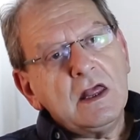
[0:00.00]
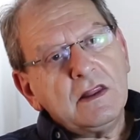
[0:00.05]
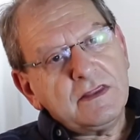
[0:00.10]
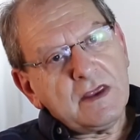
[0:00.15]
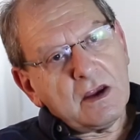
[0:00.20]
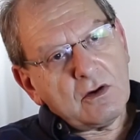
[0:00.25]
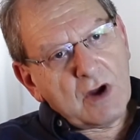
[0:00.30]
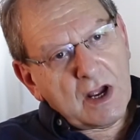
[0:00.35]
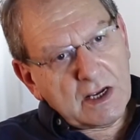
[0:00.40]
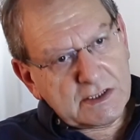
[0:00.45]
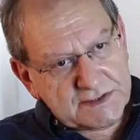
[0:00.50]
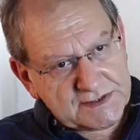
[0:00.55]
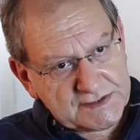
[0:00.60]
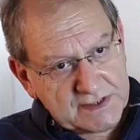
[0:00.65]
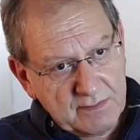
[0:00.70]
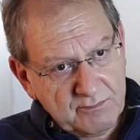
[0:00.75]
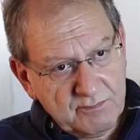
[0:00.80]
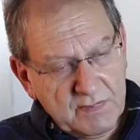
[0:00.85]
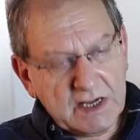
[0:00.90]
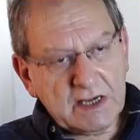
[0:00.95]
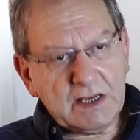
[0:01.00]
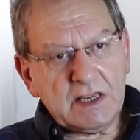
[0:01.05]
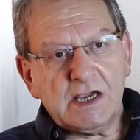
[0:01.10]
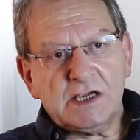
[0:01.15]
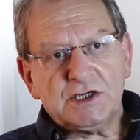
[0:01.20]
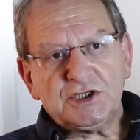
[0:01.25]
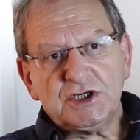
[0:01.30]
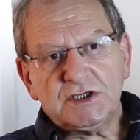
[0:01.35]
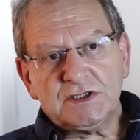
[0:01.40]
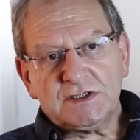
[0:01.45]
There are some
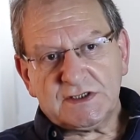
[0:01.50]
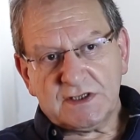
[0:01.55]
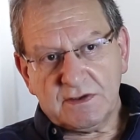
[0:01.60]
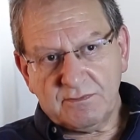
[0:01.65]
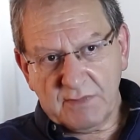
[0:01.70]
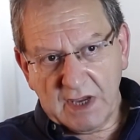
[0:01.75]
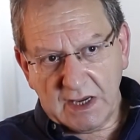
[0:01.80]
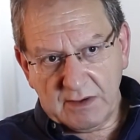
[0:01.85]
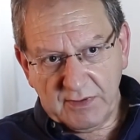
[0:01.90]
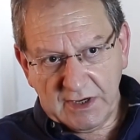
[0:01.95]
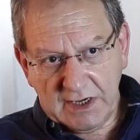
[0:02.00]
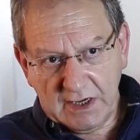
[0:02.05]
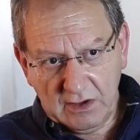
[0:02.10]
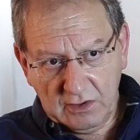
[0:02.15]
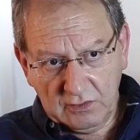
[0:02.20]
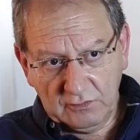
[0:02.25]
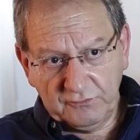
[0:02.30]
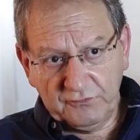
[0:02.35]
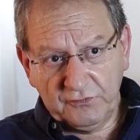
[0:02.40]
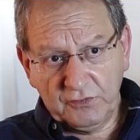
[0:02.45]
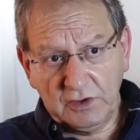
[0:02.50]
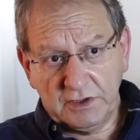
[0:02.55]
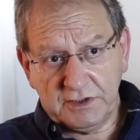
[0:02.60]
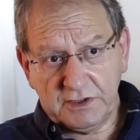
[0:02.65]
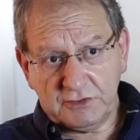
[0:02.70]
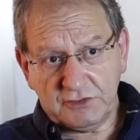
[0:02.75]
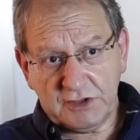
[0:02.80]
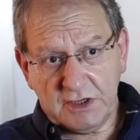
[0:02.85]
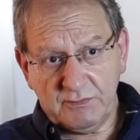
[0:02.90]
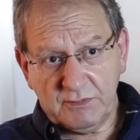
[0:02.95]
medications that may be helpful in
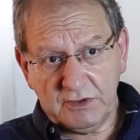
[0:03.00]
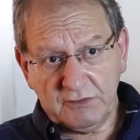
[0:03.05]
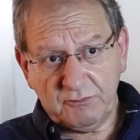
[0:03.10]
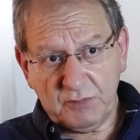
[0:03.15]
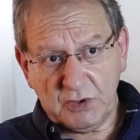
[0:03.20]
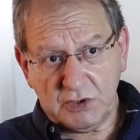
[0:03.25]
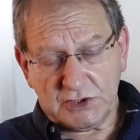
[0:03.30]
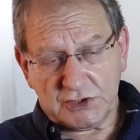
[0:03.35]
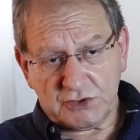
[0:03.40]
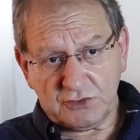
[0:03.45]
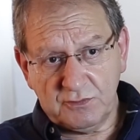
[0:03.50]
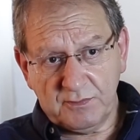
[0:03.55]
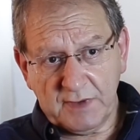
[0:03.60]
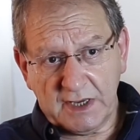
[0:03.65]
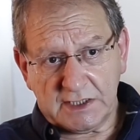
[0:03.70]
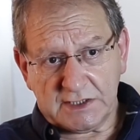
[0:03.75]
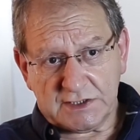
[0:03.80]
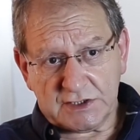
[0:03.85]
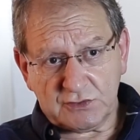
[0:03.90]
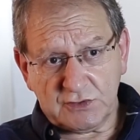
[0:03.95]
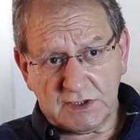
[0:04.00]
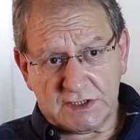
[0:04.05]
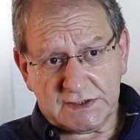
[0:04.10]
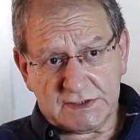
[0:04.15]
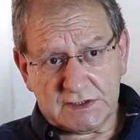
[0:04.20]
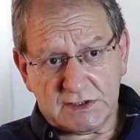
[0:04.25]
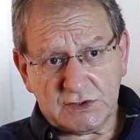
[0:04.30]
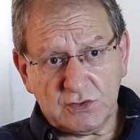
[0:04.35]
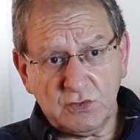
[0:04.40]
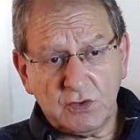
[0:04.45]
the treatment of post-traumatic stress
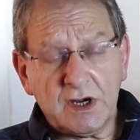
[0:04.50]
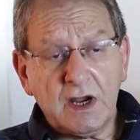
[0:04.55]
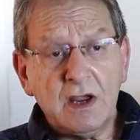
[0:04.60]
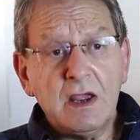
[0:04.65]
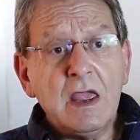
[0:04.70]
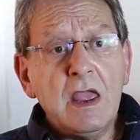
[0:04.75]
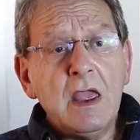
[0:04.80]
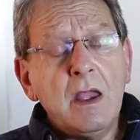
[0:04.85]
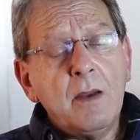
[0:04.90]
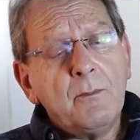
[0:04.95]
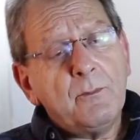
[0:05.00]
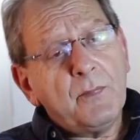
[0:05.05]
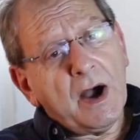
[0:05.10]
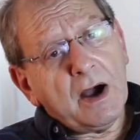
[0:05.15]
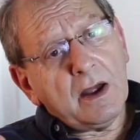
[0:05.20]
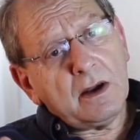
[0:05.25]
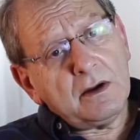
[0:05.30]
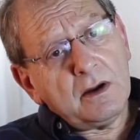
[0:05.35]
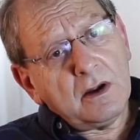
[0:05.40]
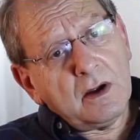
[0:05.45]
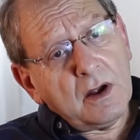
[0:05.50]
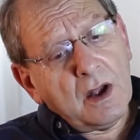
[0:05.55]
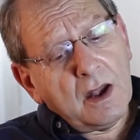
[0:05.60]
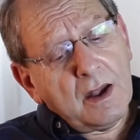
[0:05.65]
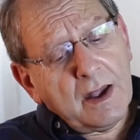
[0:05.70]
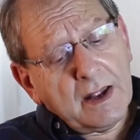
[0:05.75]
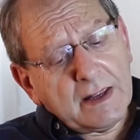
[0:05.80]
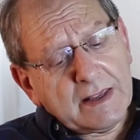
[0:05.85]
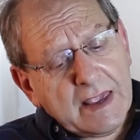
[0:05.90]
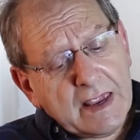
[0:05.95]
disorder, but
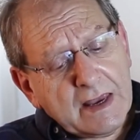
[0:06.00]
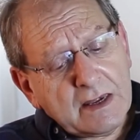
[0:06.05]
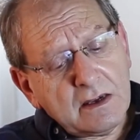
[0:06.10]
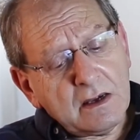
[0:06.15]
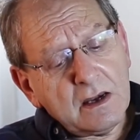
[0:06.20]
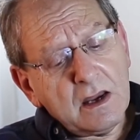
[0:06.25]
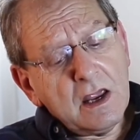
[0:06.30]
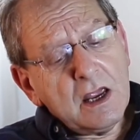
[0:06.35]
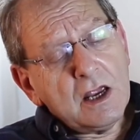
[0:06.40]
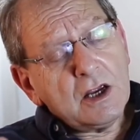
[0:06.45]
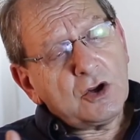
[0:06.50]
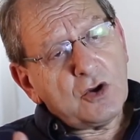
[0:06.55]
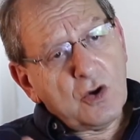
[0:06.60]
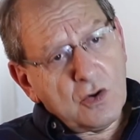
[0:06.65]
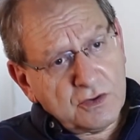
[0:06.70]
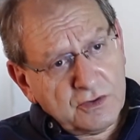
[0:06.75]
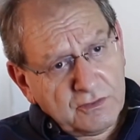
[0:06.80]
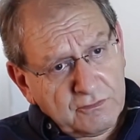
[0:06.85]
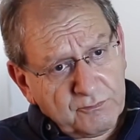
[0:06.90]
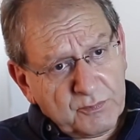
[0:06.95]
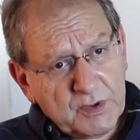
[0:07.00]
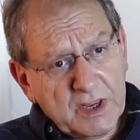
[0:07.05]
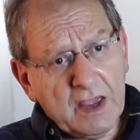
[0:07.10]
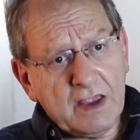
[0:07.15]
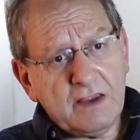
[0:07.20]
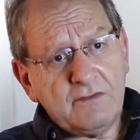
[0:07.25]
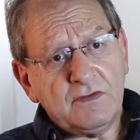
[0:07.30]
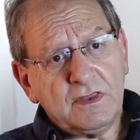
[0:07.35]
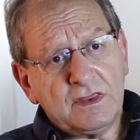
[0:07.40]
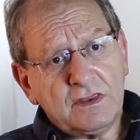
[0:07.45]
again, cognitive
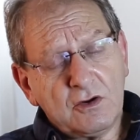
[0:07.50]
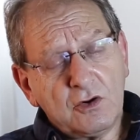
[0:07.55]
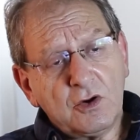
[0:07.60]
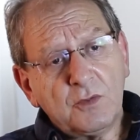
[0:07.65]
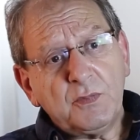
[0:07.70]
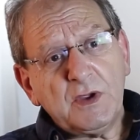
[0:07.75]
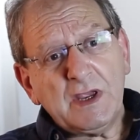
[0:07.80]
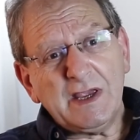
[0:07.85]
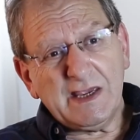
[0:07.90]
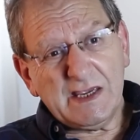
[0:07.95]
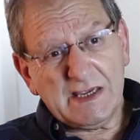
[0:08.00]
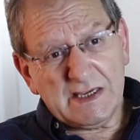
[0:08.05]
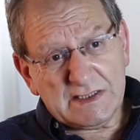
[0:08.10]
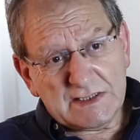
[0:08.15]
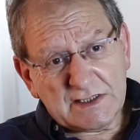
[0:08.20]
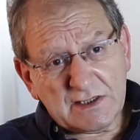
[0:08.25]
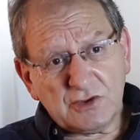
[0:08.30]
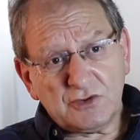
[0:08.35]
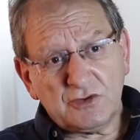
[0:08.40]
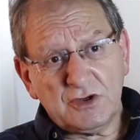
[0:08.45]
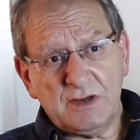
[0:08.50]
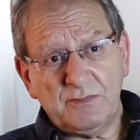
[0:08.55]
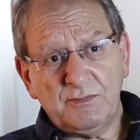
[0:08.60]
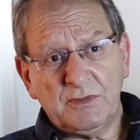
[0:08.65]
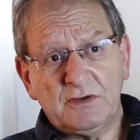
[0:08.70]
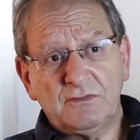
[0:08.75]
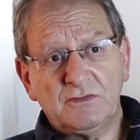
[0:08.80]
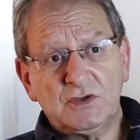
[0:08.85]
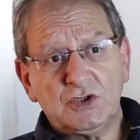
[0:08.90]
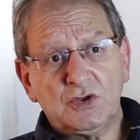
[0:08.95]
behaviour therapy is the
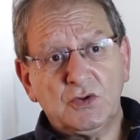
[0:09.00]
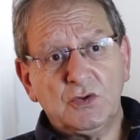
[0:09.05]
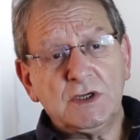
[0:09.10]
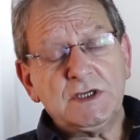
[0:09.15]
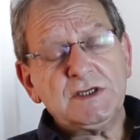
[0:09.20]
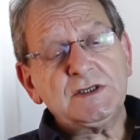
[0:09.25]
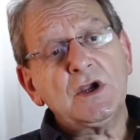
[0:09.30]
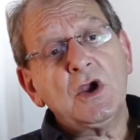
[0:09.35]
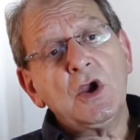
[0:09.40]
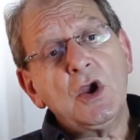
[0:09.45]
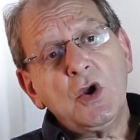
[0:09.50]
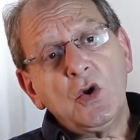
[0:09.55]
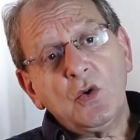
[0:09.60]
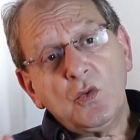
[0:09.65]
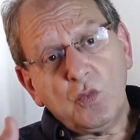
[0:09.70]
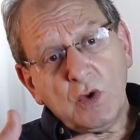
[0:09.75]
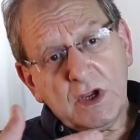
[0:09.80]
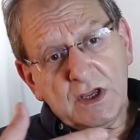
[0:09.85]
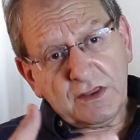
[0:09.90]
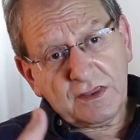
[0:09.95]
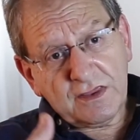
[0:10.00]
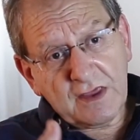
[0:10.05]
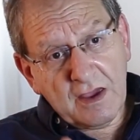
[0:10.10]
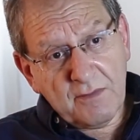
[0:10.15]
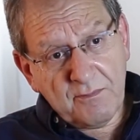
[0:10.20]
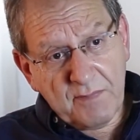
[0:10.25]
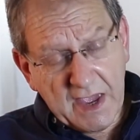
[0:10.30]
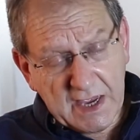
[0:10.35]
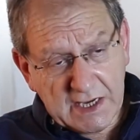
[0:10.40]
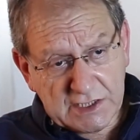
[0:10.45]
treatment of choice, with
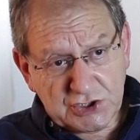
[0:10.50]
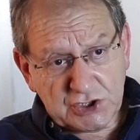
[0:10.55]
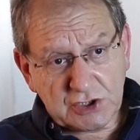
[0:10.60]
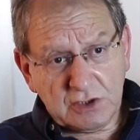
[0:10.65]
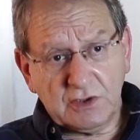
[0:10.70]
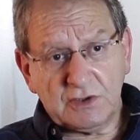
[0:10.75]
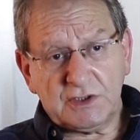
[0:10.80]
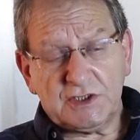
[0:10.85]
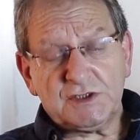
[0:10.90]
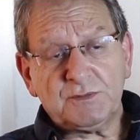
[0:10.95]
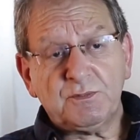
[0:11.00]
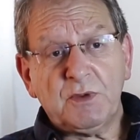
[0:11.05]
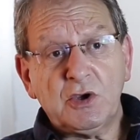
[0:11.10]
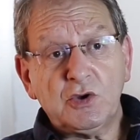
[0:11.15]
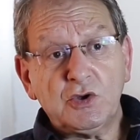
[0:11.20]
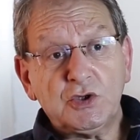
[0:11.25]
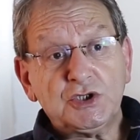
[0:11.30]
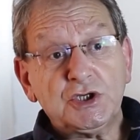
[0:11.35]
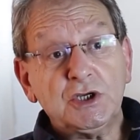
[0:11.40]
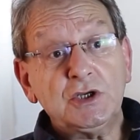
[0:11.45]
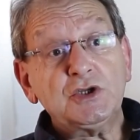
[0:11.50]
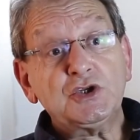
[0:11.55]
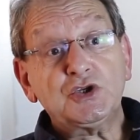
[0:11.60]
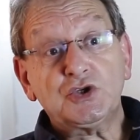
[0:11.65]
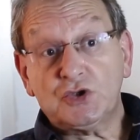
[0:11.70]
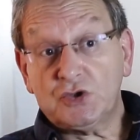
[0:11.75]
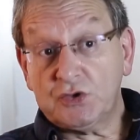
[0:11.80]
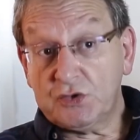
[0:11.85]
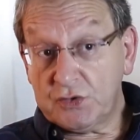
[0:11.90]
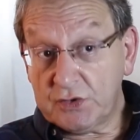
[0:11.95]
imaginal exposure
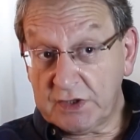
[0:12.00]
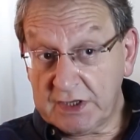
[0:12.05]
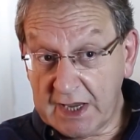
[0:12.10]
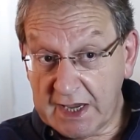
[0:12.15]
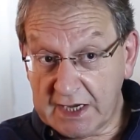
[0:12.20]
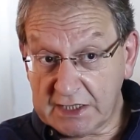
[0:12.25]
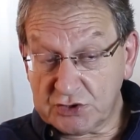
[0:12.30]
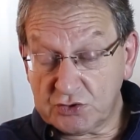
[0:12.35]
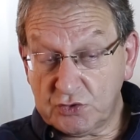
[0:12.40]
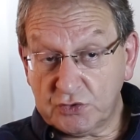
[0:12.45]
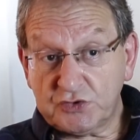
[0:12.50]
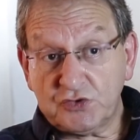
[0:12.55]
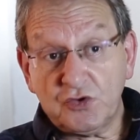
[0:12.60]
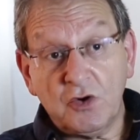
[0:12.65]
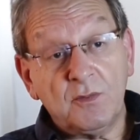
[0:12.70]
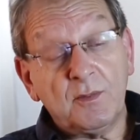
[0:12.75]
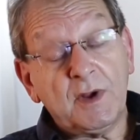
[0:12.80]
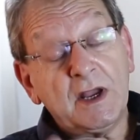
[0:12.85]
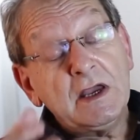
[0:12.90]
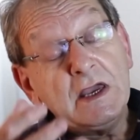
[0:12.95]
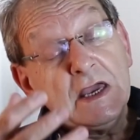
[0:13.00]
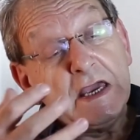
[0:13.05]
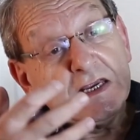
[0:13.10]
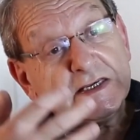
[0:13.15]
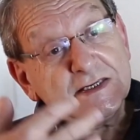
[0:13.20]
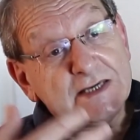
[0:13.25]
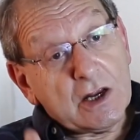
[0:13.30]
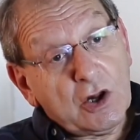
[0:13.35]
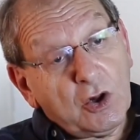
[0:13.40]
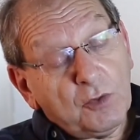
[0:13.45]
to the actual trauma
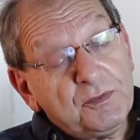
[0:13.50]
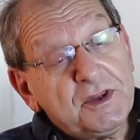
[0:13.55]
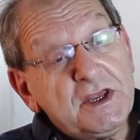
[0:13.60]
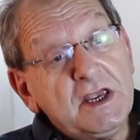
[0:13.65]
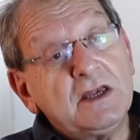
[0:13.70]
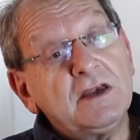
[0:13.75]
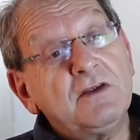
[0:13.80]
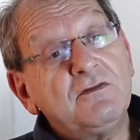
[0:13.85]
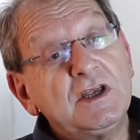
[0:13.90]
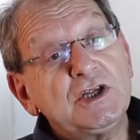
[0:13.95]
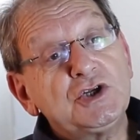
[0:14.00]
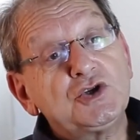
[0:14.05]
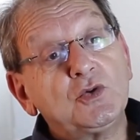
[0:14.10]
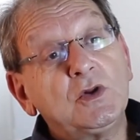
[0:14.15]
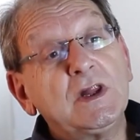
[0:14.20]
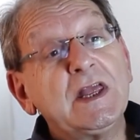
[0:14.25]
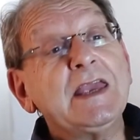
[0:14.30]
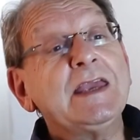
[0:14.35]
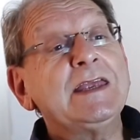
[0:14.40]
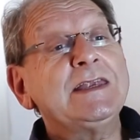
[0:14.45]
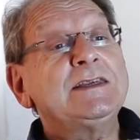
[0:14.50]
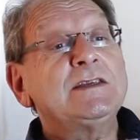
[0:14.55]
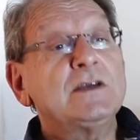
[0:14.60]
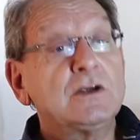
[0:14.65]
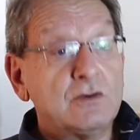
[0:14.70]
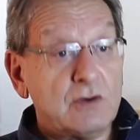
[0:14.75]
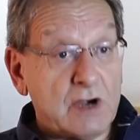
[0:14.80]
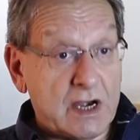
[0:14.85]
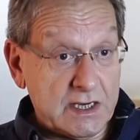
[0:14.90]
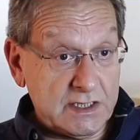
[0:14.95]
to help the individual
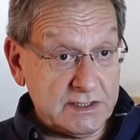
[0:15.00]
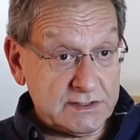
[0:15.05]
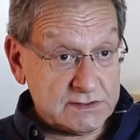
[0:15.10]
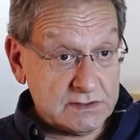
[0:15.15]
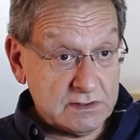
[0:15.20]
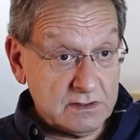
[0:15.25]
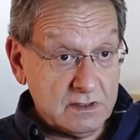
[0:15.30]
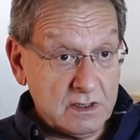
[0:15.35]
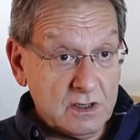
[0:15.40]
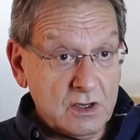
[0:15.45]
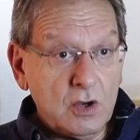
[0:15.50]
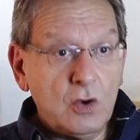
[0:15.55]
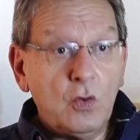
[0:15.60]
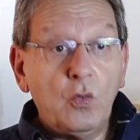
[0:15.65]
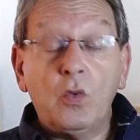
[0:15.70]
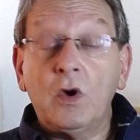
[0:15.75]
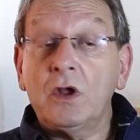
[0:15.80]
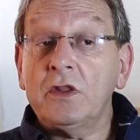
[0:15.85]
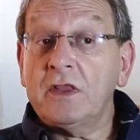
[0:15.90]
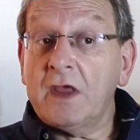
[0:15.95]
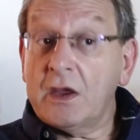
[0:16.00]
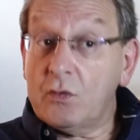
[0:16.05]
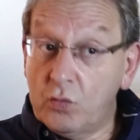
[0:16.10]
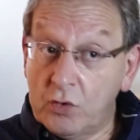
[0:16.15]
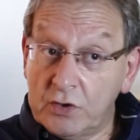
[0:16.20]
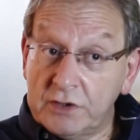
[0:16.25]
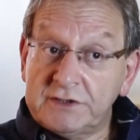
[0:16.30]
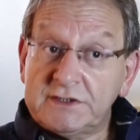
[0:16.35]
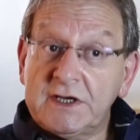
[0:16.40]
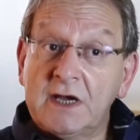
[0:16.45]
integrate what they
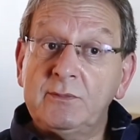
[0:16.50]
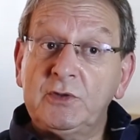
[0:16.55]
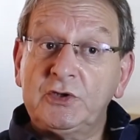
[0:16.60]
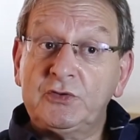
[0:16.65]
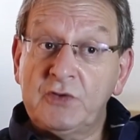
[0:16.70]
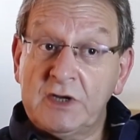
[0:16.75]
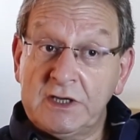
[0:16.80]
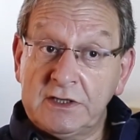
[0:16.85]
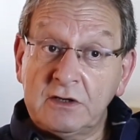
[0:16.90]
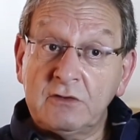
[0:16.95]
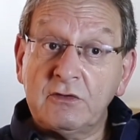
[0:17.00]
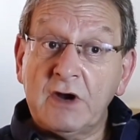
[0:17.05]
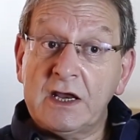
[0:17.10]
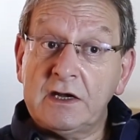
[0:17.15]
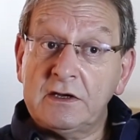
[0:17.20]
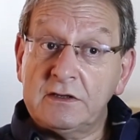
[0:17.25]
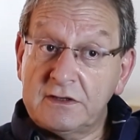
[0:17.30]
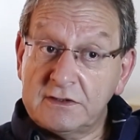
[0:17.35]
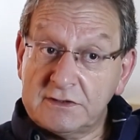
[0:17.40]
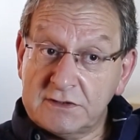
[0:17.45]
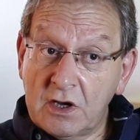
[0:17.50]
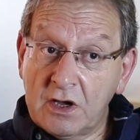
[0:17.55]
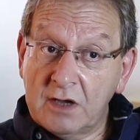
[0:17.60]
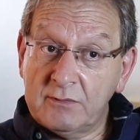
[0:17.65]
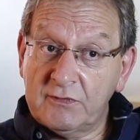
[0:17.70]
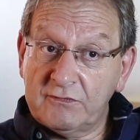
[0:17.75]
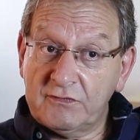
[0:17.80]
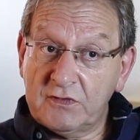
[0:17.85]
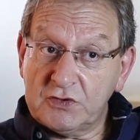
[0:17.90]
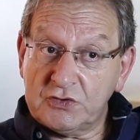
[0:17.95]
weren't able to integrate at the
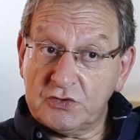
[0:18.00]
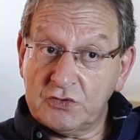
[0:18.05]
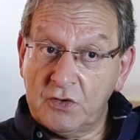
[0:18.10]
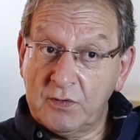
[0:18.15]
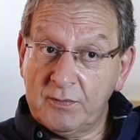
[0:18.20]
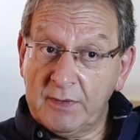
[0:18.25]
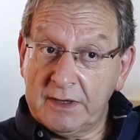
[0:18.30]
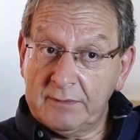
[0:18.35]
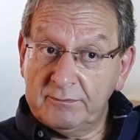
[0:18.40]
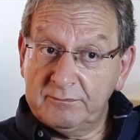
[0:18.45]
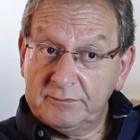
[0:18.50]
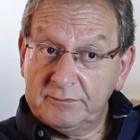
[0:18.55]
time of the trauma.